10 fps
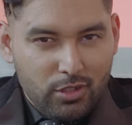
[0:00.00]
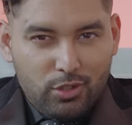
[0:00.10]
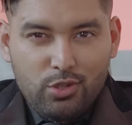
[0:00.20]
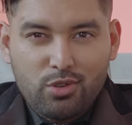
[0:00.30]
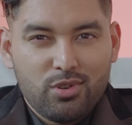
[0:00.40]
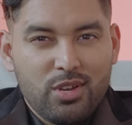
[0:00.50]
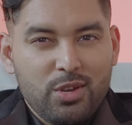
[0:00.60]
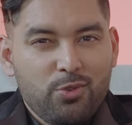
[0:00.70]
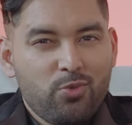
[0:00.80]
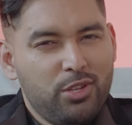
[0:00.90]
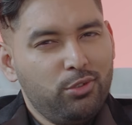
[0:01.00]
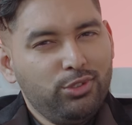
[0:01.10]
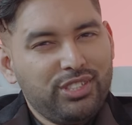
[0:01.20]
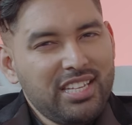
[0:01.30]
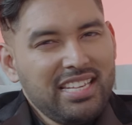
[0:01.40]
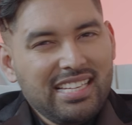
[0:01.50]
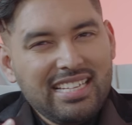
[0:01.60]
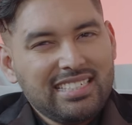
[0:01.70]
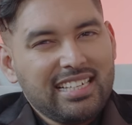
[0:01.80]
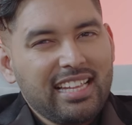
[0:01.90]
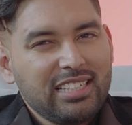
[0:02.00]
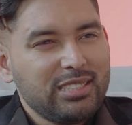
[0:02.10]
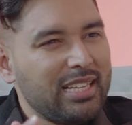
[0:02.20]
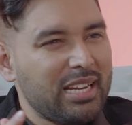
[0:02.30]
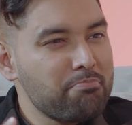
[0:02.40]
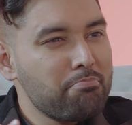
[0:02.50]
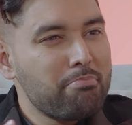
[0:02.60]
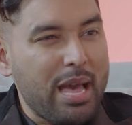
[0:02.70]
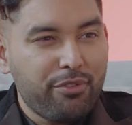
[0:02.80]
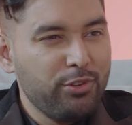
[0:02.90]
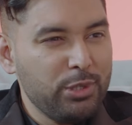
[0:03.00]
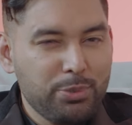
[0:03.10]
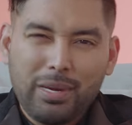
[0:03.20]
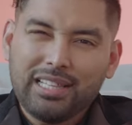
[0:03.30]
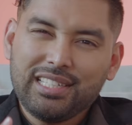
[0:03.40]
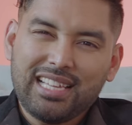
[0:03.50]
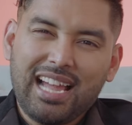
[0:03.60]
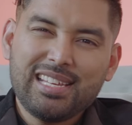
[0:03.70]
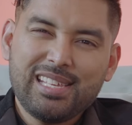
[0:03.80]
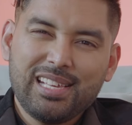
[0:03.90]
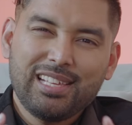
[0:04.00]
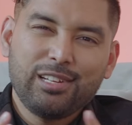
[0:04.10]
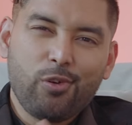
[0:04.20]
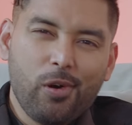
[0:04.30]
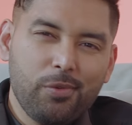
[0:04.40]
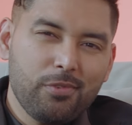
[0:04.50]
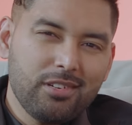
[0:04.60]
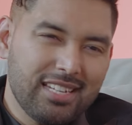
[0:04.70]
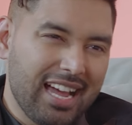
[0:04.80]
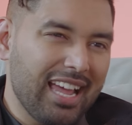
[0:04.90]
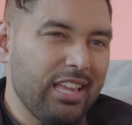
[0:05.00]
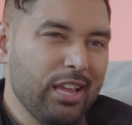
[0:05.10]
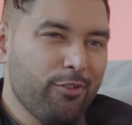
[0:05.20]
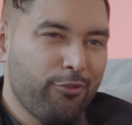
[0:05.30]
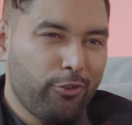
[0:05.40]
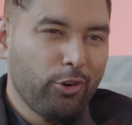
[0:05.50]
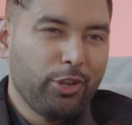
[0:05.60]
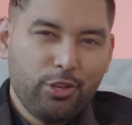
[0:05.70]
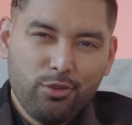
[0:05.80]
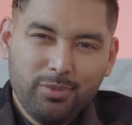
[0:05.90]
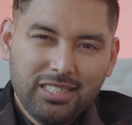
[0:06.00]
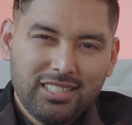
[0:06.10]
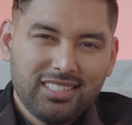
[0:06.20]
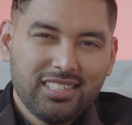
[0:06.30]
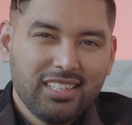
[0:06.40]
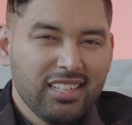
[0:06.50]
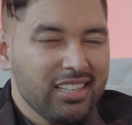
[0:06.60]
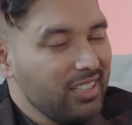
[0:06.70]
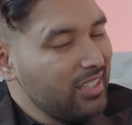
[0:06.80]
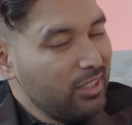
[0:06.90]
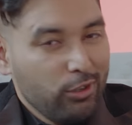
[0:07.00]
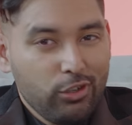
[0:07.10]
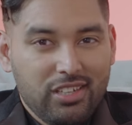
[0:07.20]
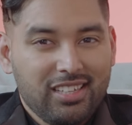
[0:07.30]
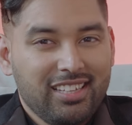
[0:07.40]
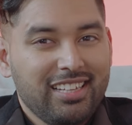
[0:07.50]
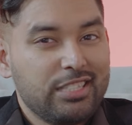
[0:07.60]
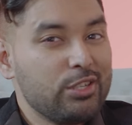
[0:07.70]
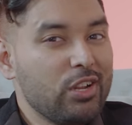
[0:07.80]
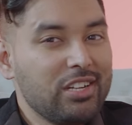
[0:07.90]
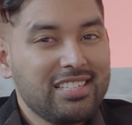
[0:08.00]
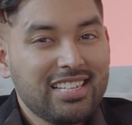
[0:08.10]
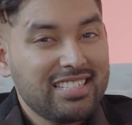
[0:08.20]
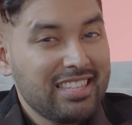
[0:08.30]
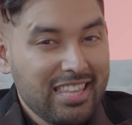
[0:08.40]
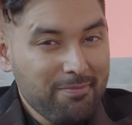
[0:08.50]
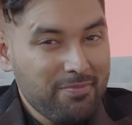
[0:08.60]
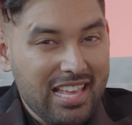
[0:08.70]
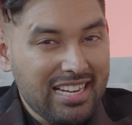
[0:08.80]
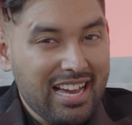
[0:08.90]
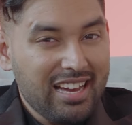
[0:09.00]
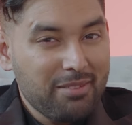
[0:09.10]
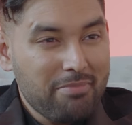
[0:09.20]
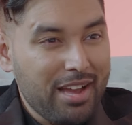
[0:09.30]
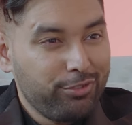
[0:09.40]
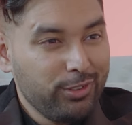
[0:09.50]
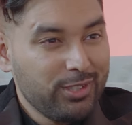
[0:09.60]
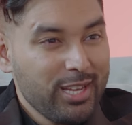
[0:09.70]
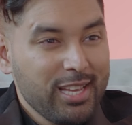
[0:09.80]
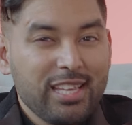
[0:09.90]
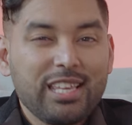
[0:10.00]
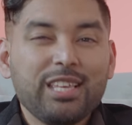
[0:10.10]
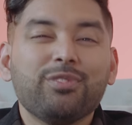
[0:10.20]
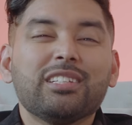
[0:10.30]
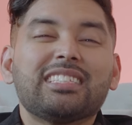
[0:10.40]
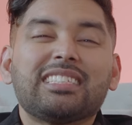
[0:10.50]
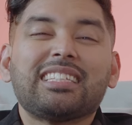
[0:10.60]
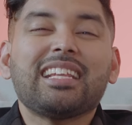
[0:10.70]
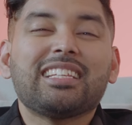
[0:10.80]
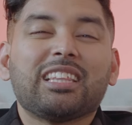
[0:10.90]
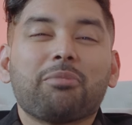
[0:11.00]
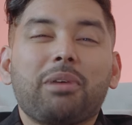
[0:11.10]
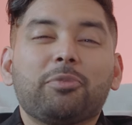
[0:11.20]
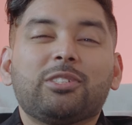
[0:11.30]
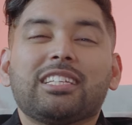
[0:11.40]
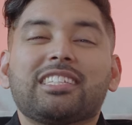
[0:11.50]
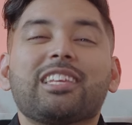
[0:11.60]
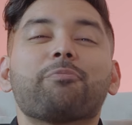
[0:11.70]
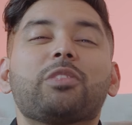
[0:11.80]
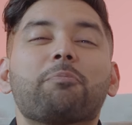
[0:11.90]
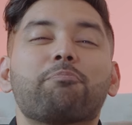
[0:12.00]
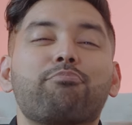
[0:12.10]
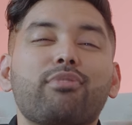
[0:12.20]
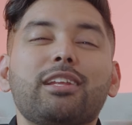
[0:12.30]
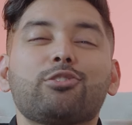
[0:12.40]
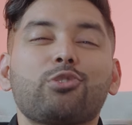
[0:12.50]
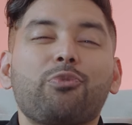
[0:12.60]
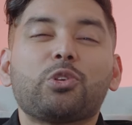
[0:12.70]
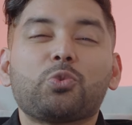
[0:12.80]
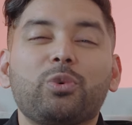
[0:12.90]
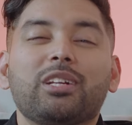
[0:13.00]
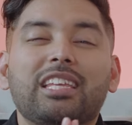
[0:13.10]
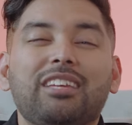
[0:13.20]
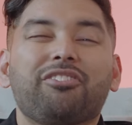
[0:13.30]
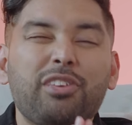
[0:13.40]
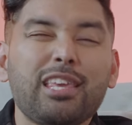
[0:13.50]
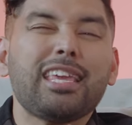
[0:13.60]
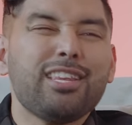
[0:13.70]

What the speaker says: So when you see intellects that are baffled by this idea that God would die for humans, look, it's not just them that are baffled. Even Satan, the Bible says, the prince of this world, if he